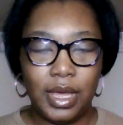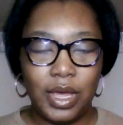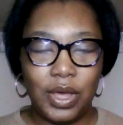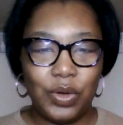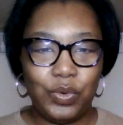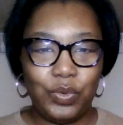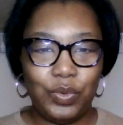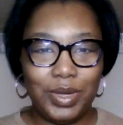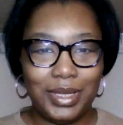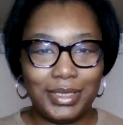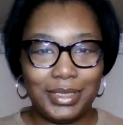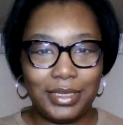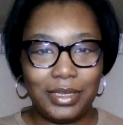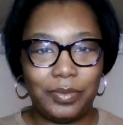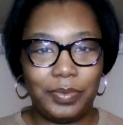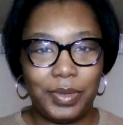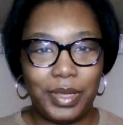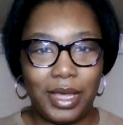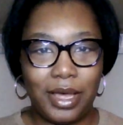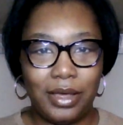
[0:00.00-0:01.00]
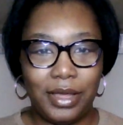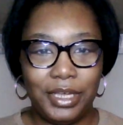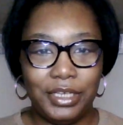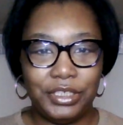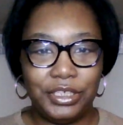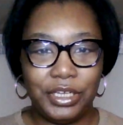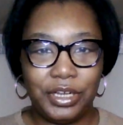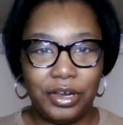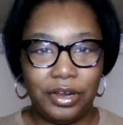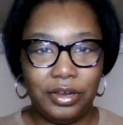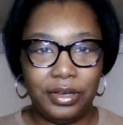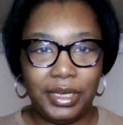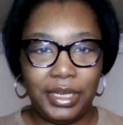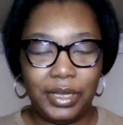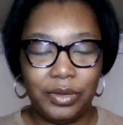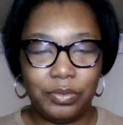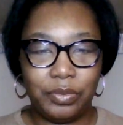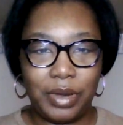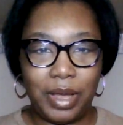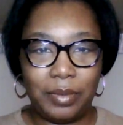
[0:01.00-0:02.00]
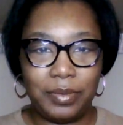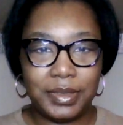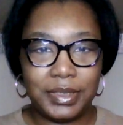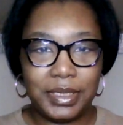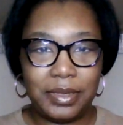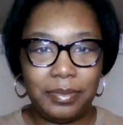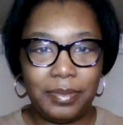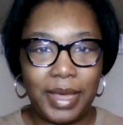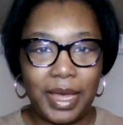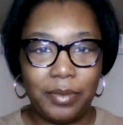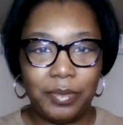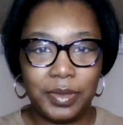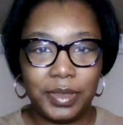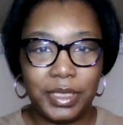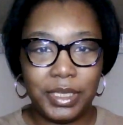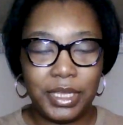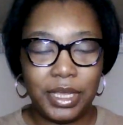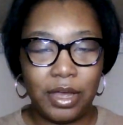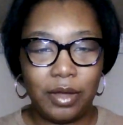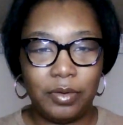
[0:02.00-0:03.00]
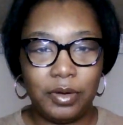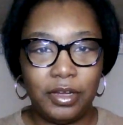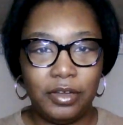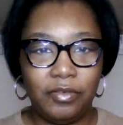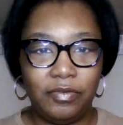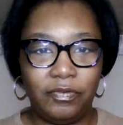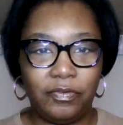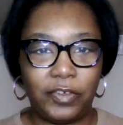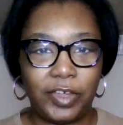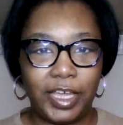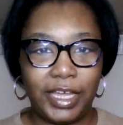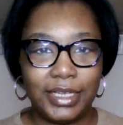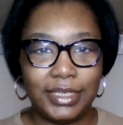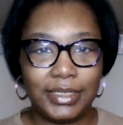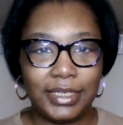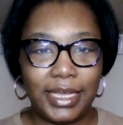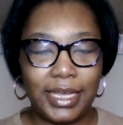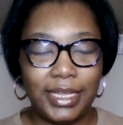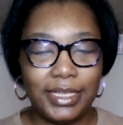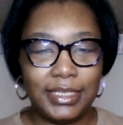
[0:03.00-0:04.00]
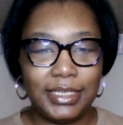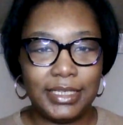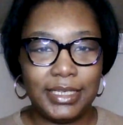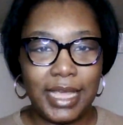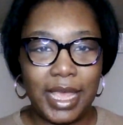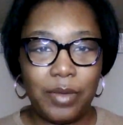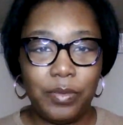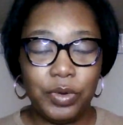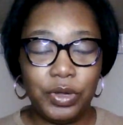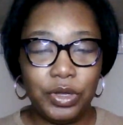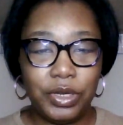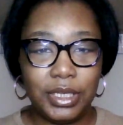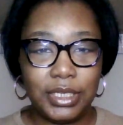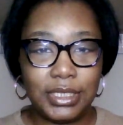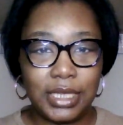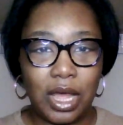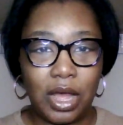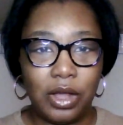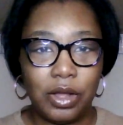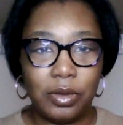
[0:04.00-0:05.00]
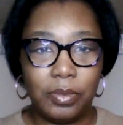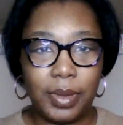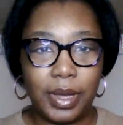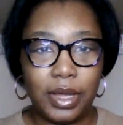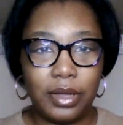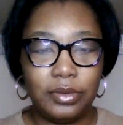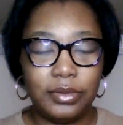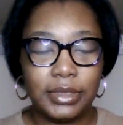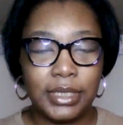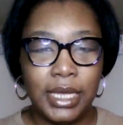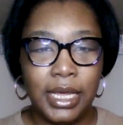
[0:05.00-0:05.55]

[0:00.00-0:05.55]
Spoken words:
What's up, y'all? It's your girl Nick Robinson back with the Yara Effect, and today we're going to talk about